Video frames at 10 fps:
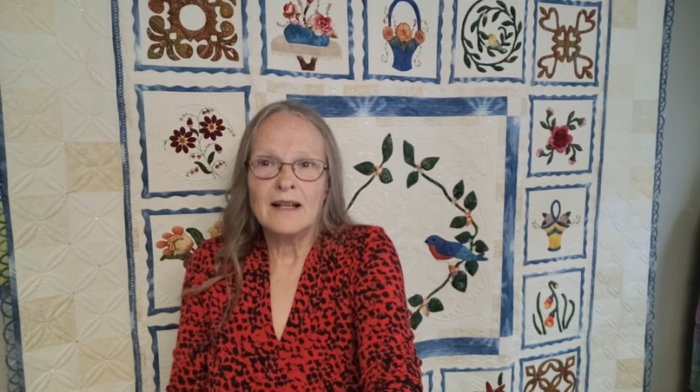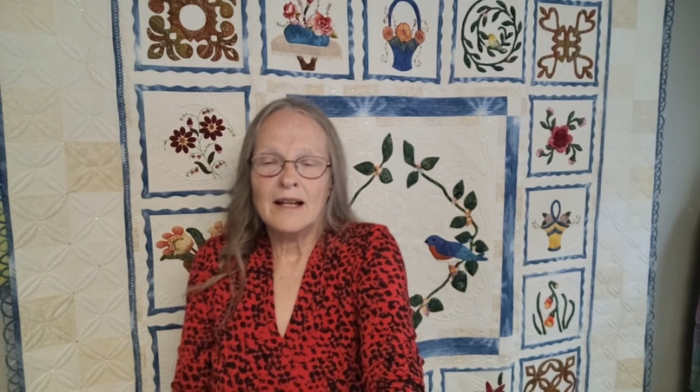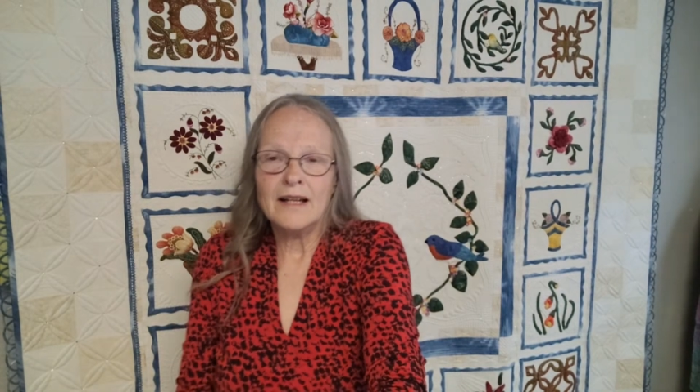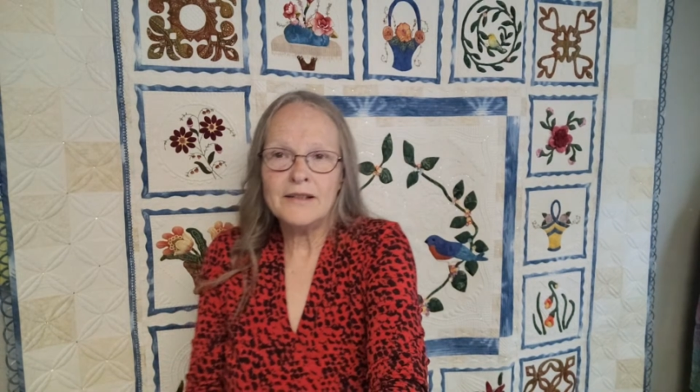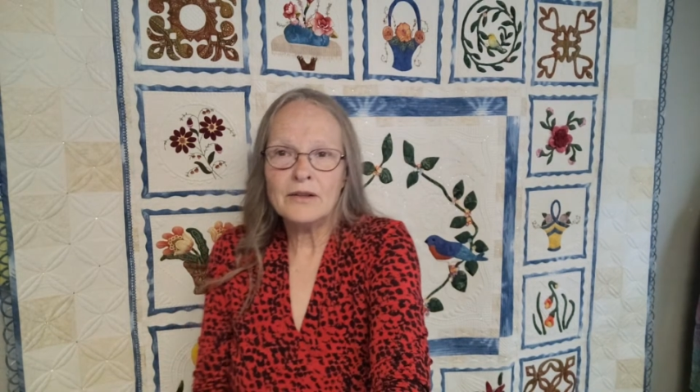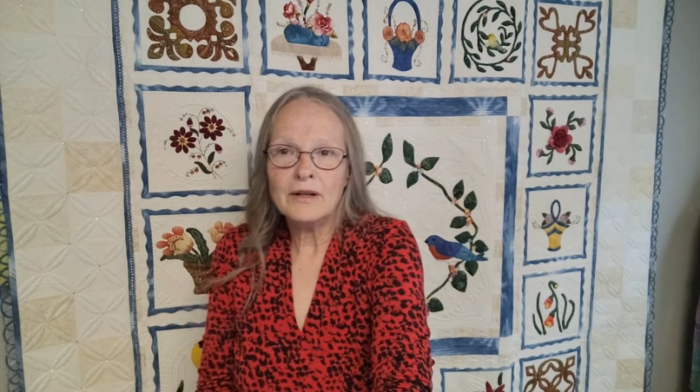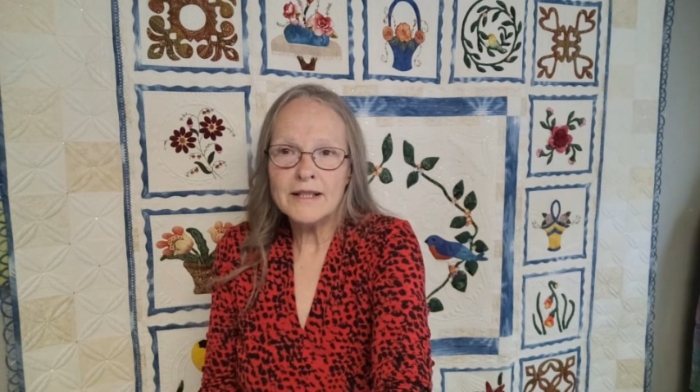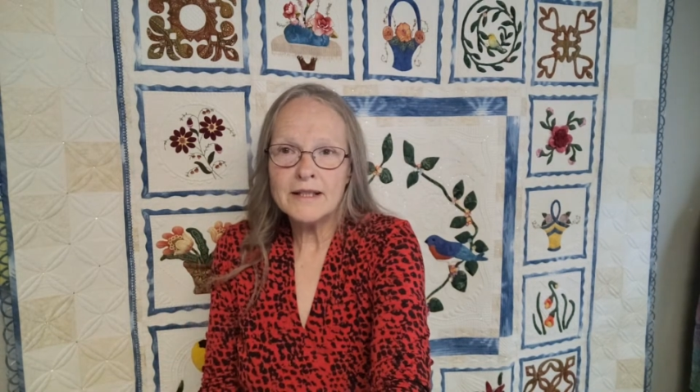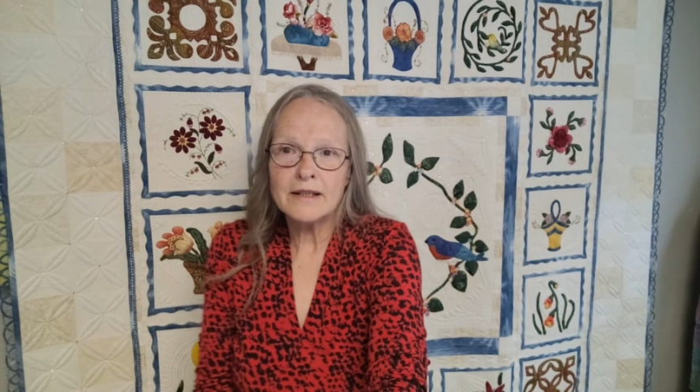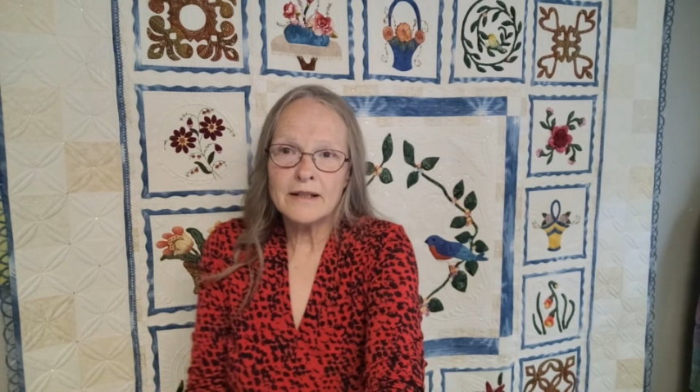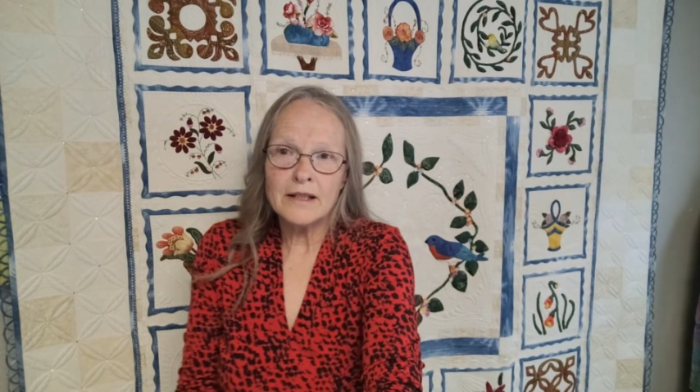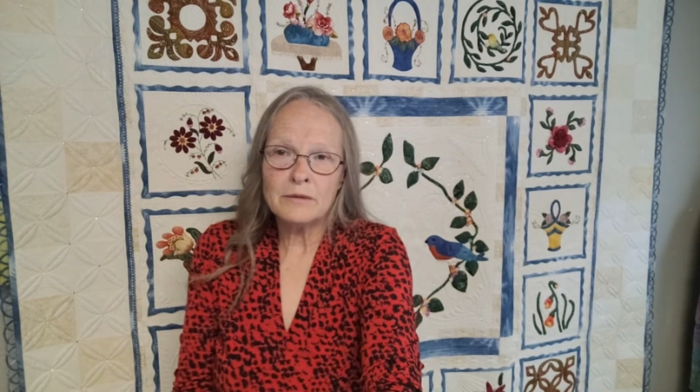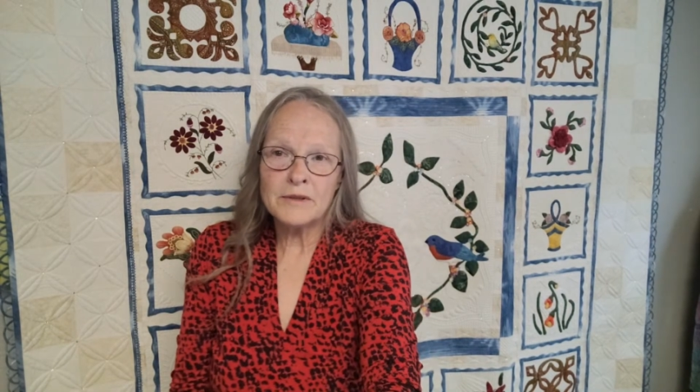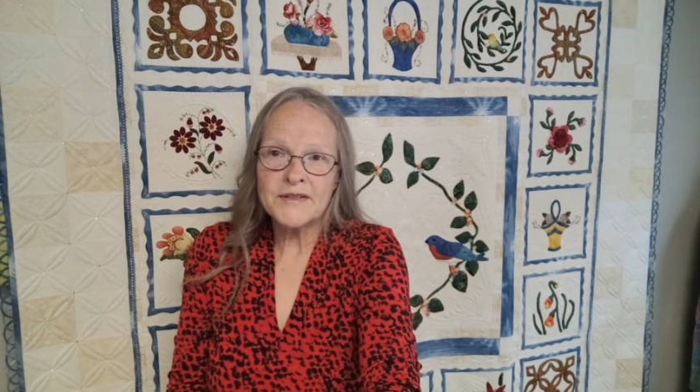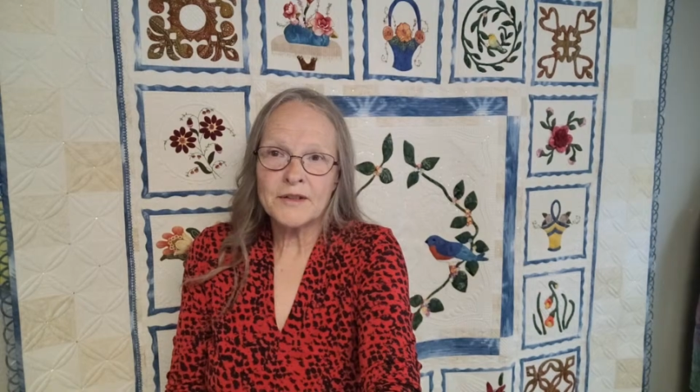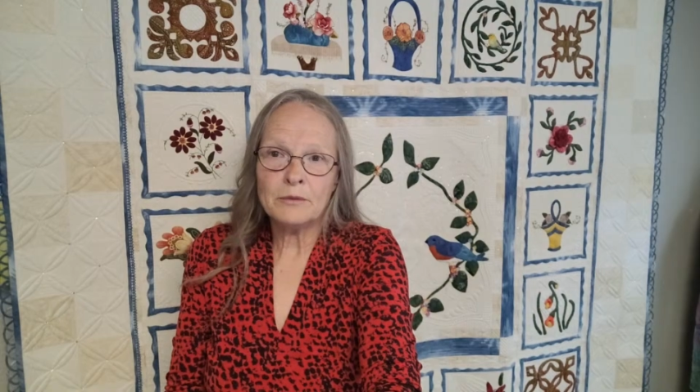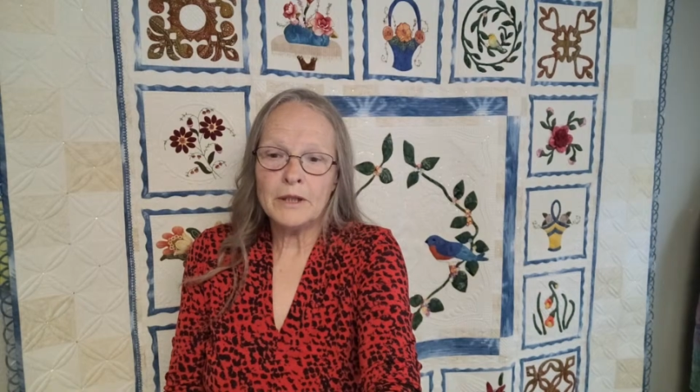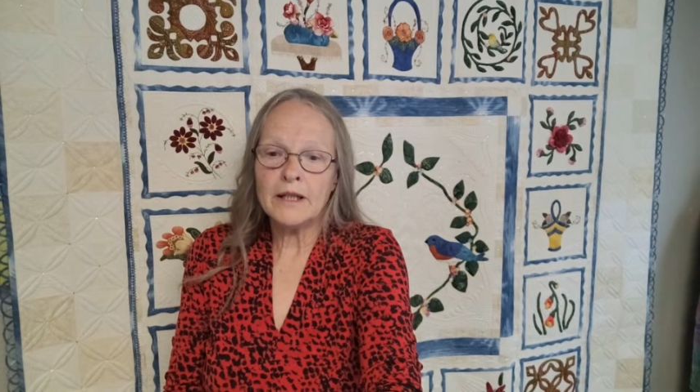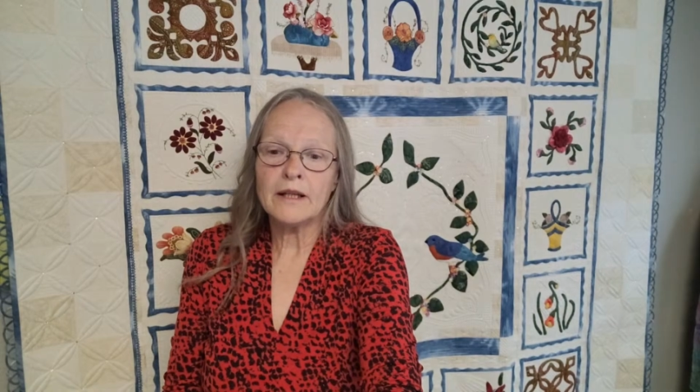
I had no idea it was so big.